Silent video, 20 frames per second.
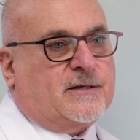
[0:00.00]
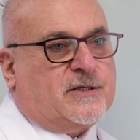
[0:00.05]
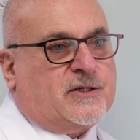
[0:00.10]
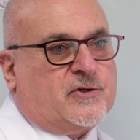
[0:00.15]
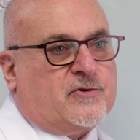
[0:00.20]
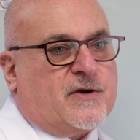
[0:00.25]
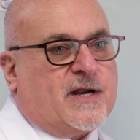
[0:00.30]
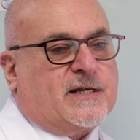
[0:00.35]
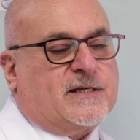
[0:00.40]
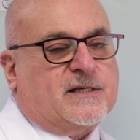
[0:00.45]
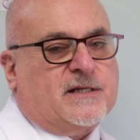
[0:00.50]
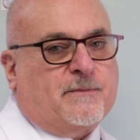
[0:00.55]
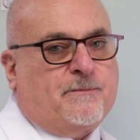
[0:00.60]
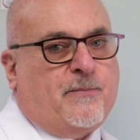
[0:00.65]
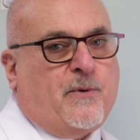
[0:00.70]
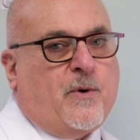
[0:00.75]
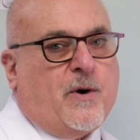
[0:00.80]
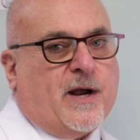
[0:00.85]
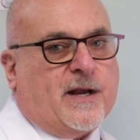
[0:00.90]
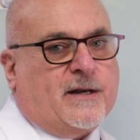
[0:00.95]
stress the
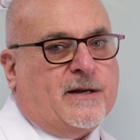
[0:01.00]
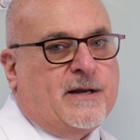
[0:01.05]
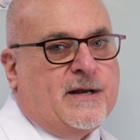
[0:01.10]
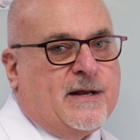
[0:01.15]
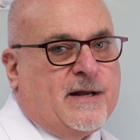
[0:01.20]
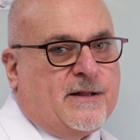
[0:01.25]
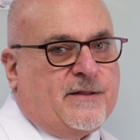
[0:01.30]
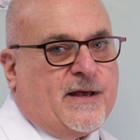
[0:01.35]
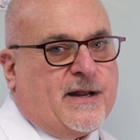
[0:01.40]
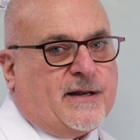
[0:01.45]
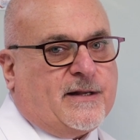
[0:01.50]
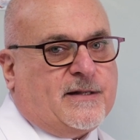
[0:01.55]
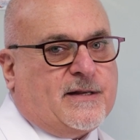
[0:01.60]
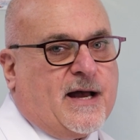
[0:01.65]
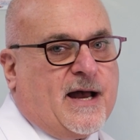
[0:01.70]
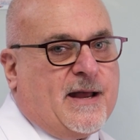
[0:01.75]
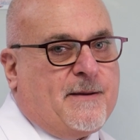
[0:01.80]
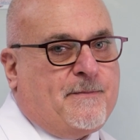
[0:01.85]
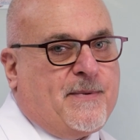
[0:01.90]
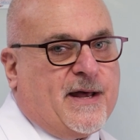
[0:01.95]
point that a
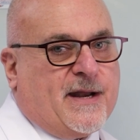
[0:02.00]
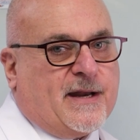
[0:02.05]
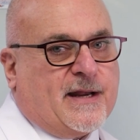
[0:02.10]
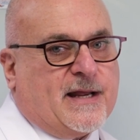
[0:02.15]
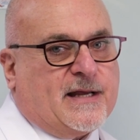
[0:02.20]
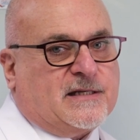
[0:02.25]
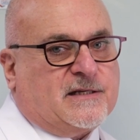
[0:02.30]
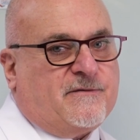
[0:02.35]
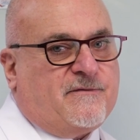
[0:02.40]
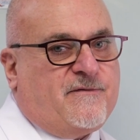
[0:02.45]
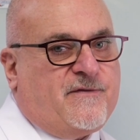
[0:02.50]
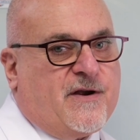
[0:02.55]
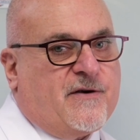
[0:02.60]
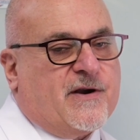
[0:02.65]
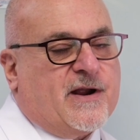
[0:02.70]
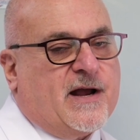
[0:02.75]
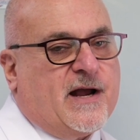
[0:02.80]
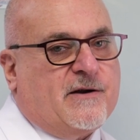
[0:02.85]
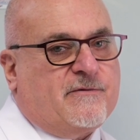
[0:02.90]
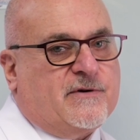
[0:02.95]
diabetic has a
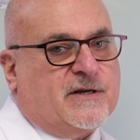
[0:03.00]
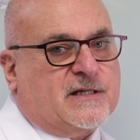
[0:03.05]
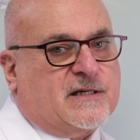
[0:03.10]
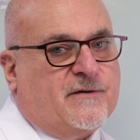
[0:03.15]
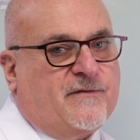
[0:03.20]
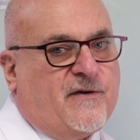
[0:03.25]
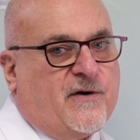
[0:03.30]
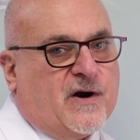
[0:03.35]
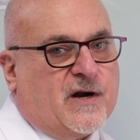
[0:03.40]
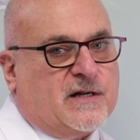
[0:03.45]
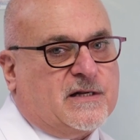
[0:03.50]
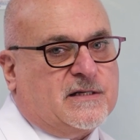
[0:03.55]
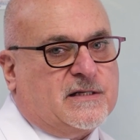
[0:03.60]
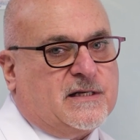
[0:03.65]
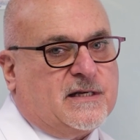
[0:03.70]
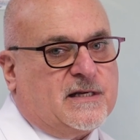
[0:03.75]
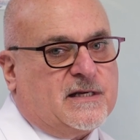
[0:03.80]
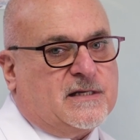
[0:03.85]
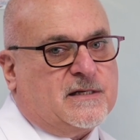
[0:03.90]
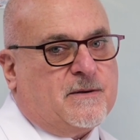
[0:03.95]
very high risk of heart
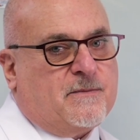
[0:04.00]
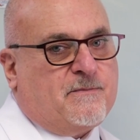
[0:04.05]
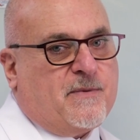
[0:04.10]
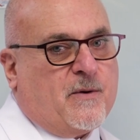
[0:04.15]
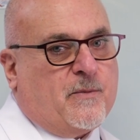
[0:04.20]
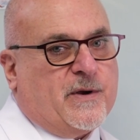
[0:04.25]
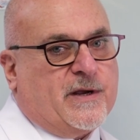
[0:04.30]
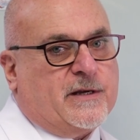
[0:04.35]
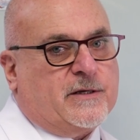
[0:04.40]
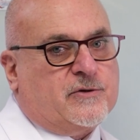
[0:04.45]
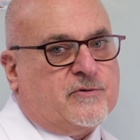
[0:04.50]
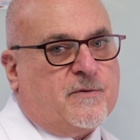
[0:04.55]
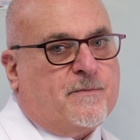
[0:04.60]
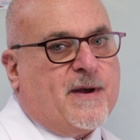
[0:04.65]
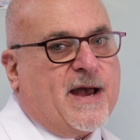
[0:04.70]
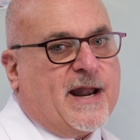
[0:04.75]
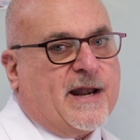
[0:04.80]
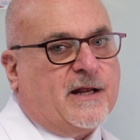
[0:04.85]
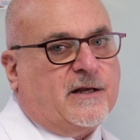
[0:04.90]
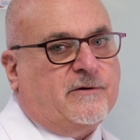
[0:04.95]
disease, but we can
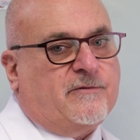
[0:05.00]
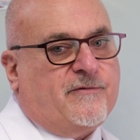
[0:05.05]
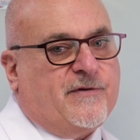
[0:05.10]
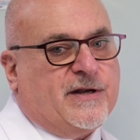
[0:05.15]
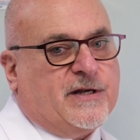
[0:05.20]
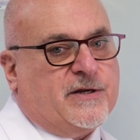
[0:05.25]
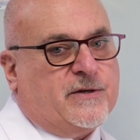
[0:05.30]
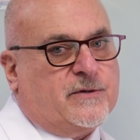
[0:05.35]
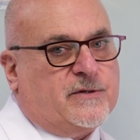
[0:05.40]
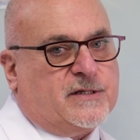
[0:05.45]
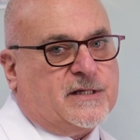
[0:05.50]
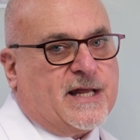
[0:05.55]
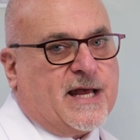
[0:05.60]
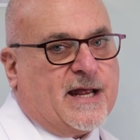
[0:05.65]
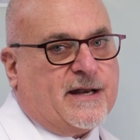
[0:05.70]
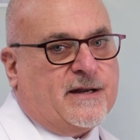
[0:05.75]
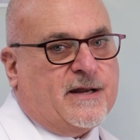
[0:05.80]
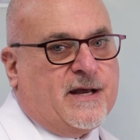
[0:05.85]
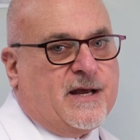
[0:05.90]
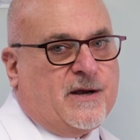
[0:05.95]
dramatically reduce
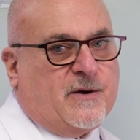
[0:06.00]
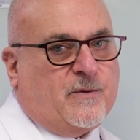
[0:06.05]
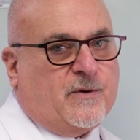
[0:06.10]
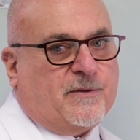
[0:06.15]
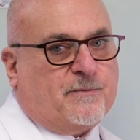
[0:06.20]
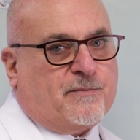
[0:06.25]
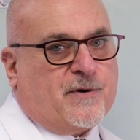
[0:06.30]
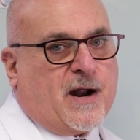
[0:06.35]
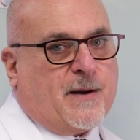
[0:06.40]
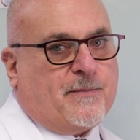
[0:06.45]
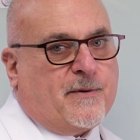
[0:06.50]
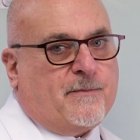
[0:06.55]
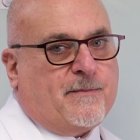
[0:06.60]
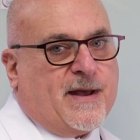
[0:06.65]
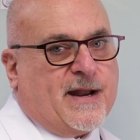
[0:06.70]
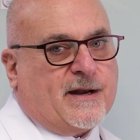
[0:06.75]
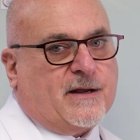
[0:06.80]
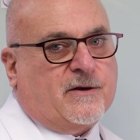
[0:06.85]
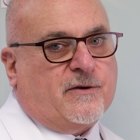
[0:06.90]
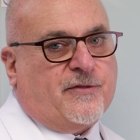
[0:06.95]
that with proper
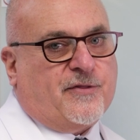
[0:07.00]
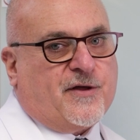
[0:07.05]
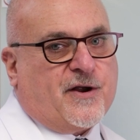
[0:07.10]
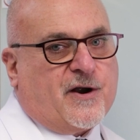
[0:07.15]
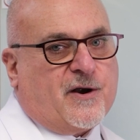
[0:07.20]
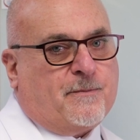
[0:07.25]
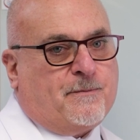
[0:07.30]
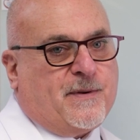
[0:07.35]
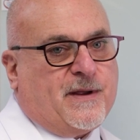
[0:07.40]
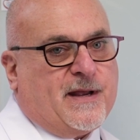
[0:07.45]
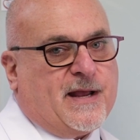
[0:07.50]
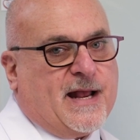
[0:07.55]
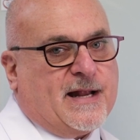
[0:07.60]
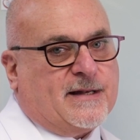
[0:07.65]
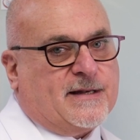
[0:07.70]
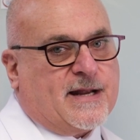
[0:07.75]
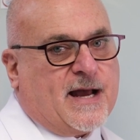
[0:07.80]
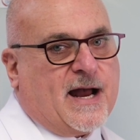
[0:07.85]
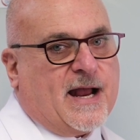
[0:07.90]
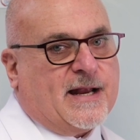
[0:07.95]
medical therapy
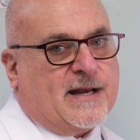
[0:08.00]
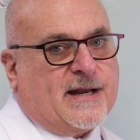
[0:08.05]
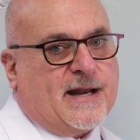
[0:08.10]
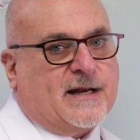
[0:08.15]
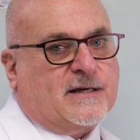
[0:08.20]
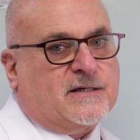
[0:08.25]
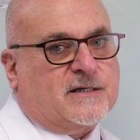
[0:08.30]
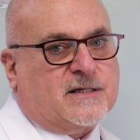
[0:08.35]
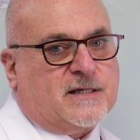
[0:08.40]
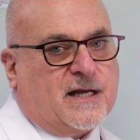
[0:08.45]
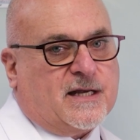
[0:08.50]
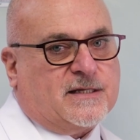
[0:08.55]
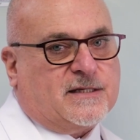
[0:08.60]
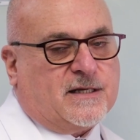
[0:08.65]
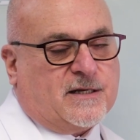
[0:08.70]
and diet and exercise